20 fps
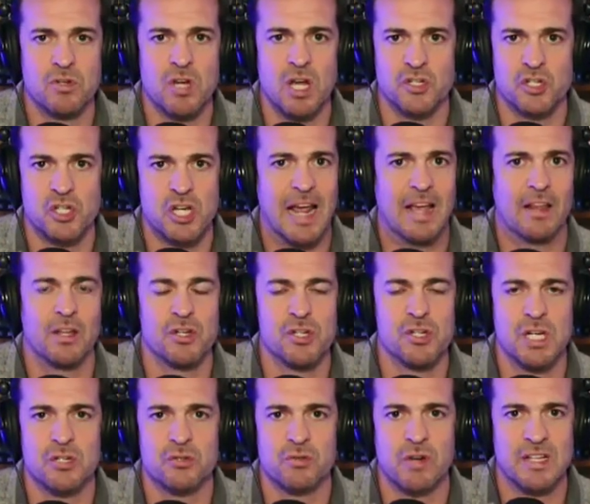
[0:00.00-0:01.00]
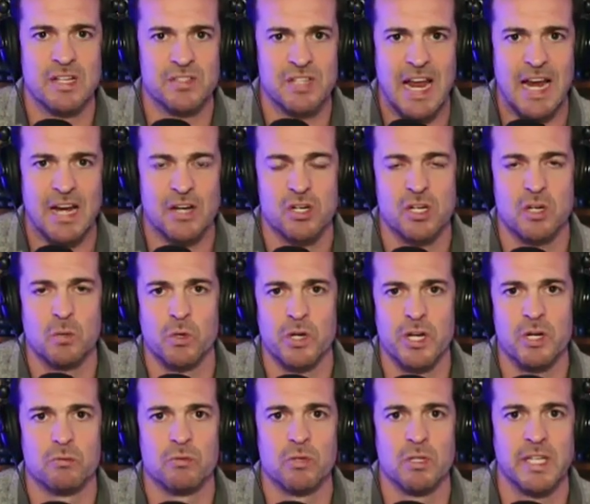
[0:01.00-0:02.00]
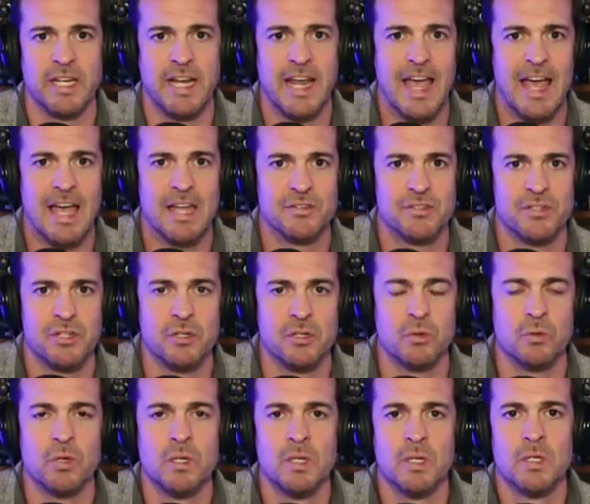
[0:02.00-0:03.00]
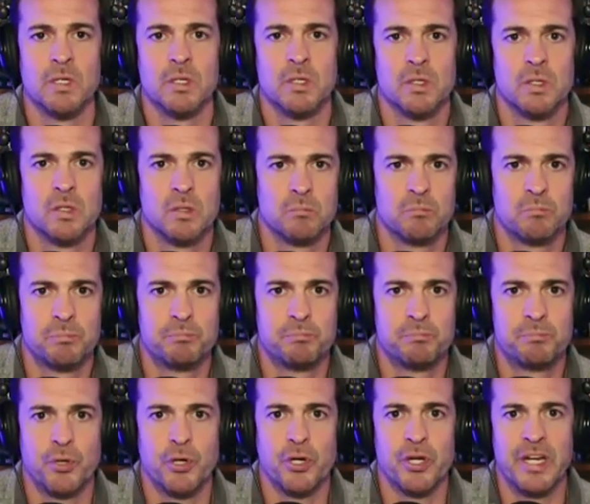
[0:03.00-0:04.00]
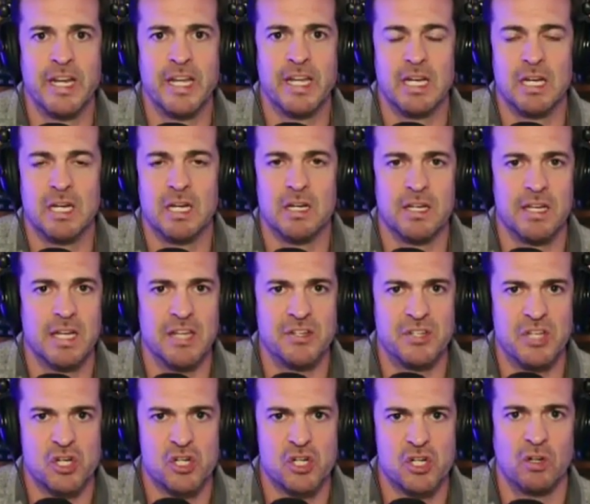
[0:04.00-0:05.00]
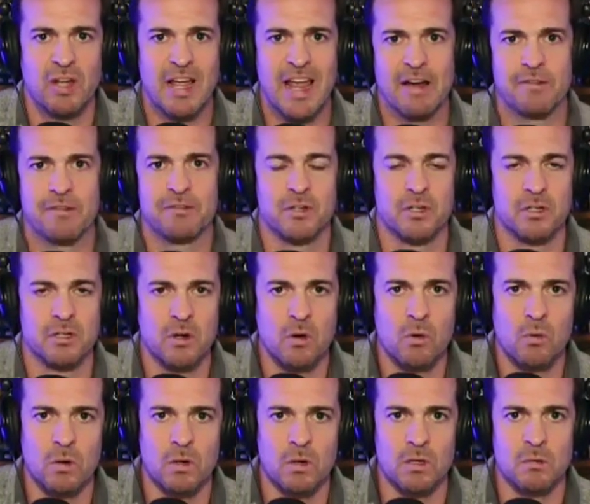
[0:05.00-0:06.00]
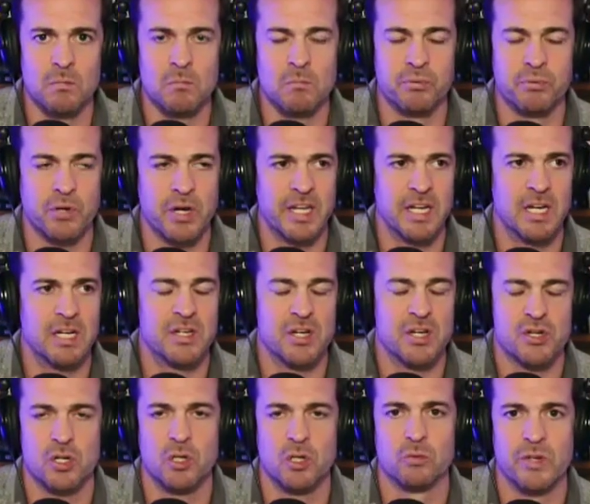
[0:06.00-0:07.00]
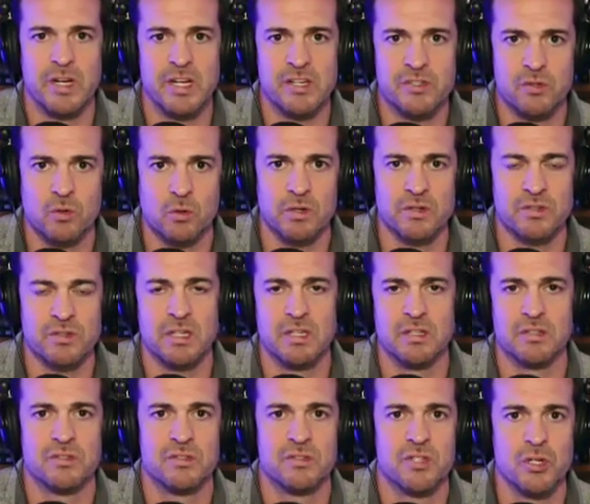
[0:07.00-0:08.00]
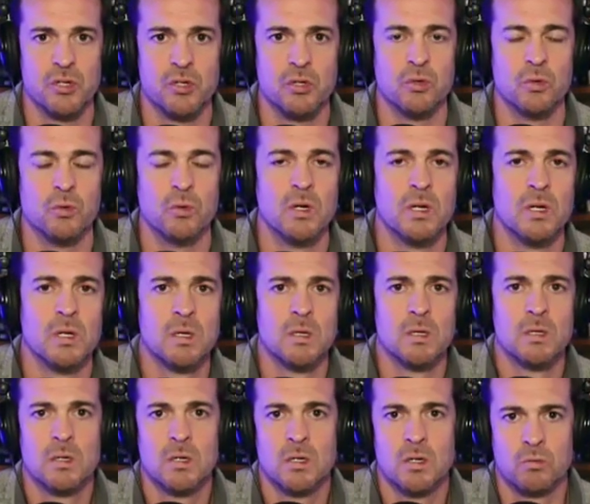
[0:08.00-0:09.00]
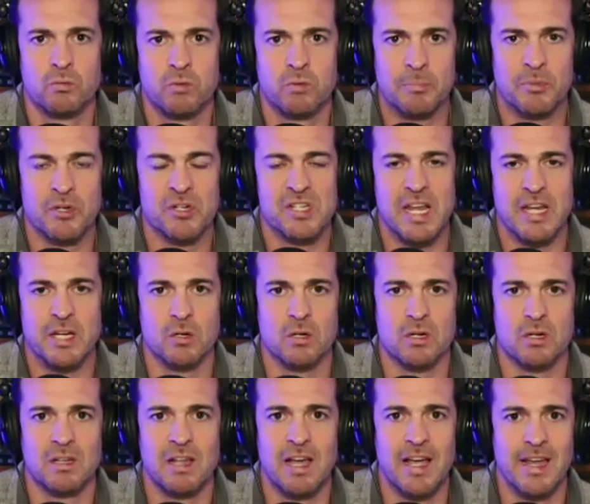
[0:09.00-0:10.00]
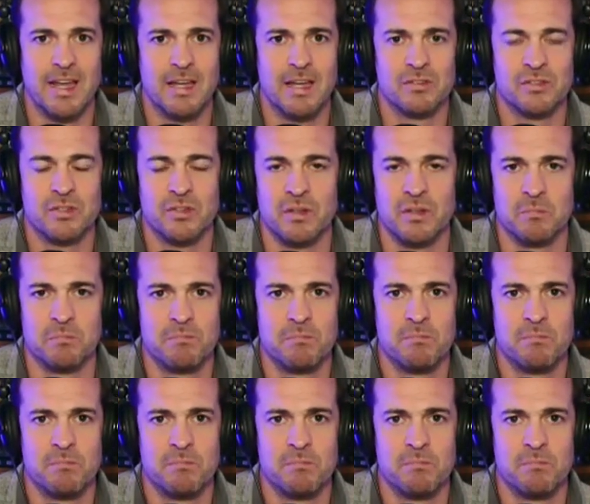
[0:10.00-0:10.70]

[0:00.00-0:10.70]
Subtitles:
challenging transaction where you really had to put in an additional effort or bring in additional resources to represent your client to the